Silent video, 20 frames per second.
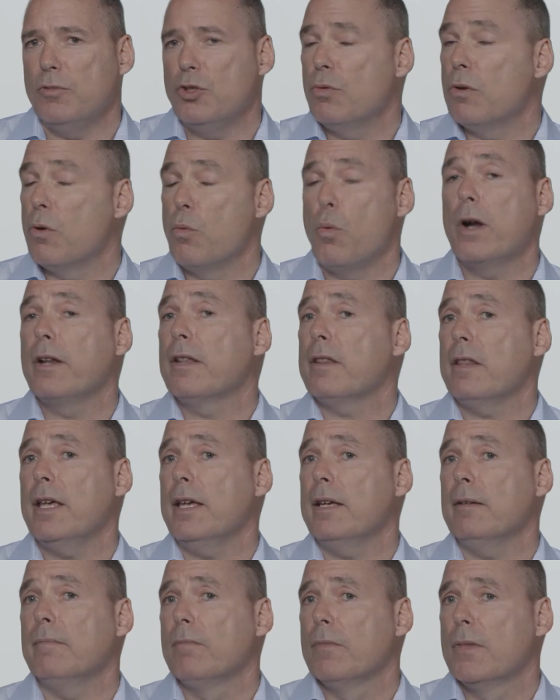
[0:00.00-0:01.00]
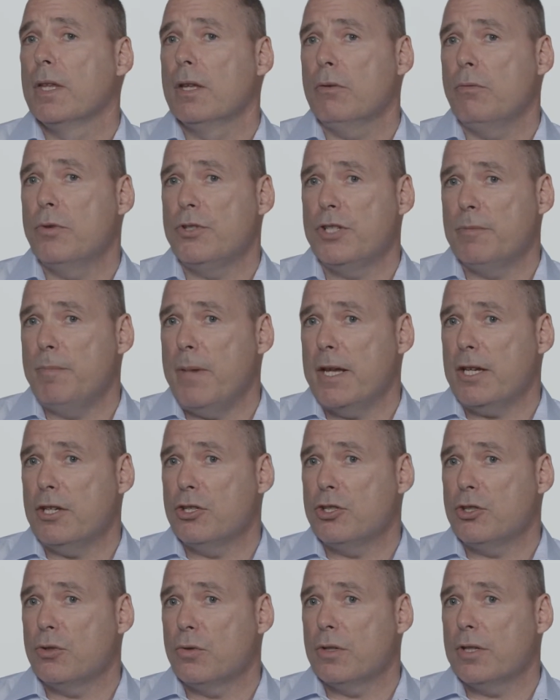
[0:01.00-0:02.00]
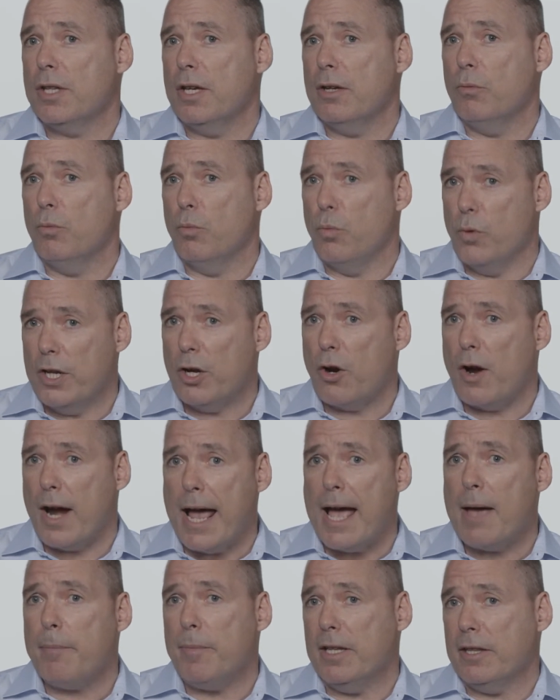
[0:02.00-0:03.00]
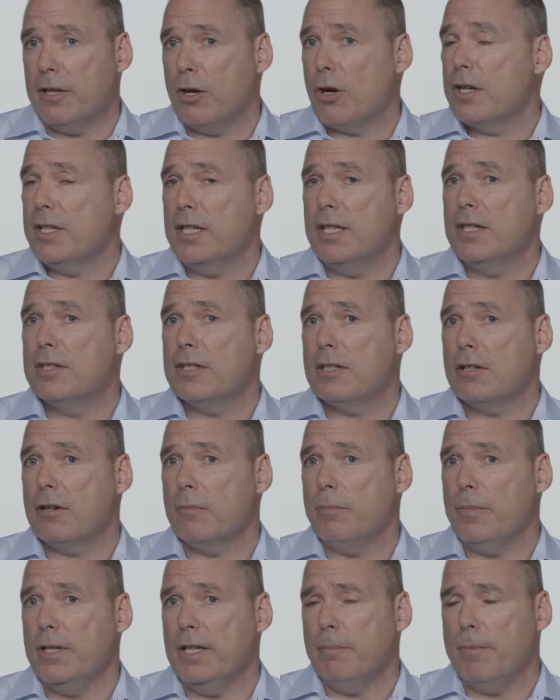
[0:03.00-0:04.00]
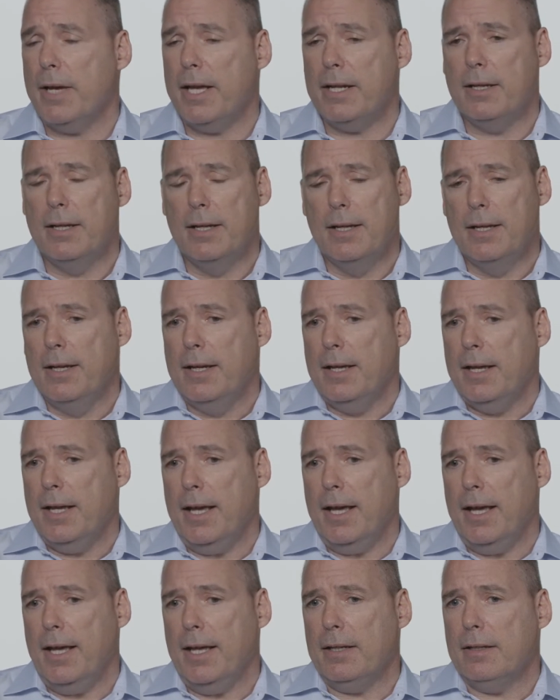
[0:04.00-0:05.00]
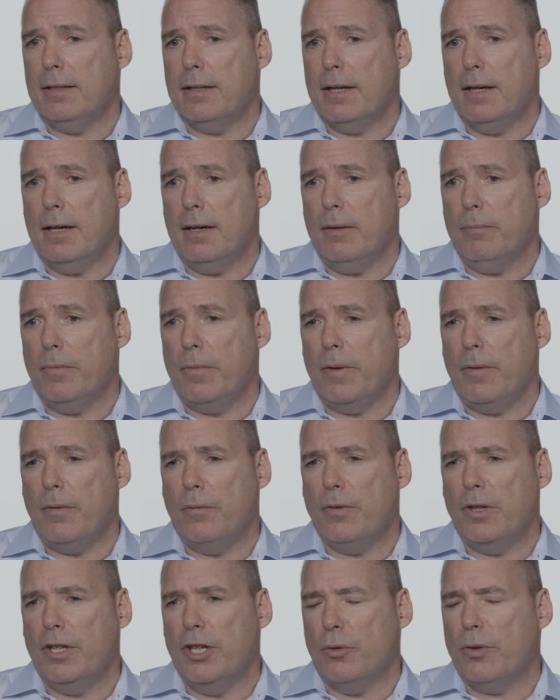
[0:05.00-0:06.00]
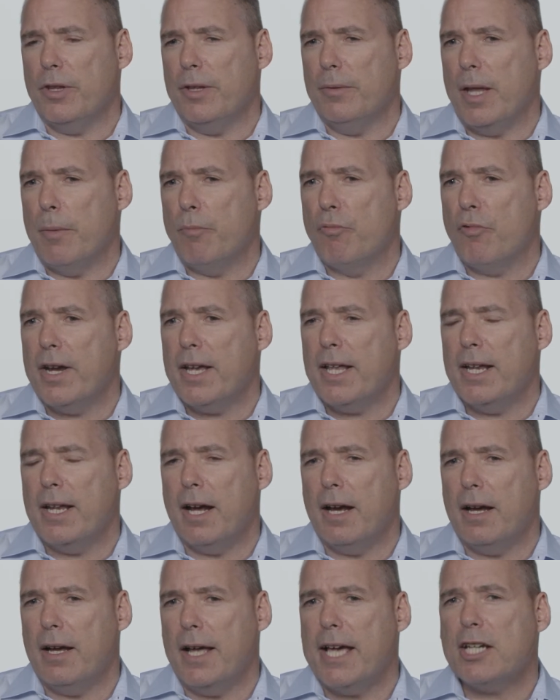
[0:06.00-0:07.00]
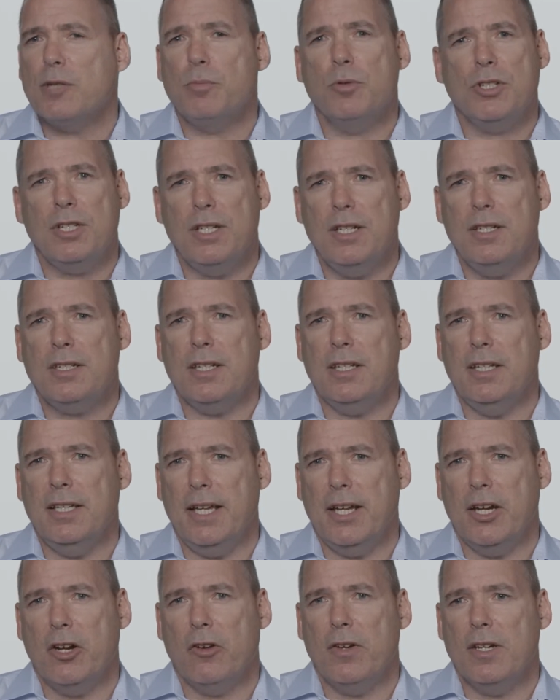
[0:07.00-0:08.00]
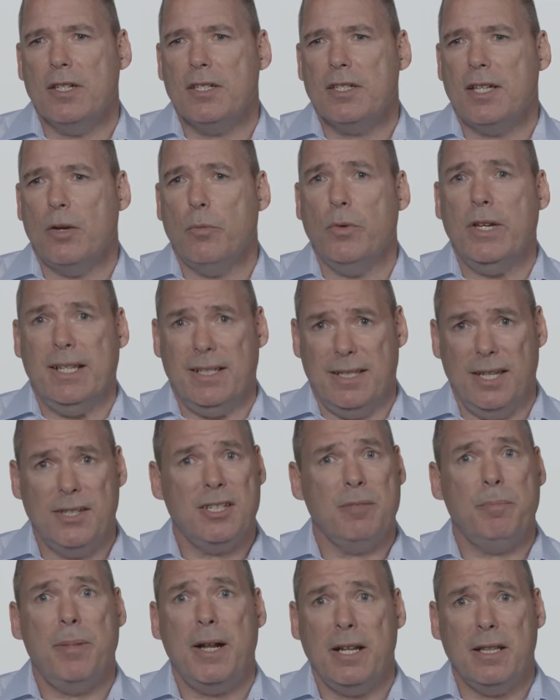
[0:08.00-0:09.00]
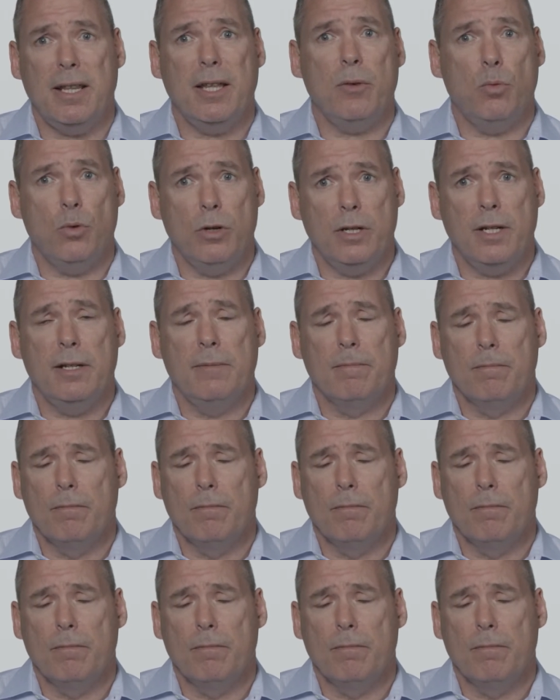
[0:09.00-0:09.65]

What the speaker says: doing one thing, which is making sure that we are happy and that our needs are being met. And they bring in expertise in the areas that we anticipated they would.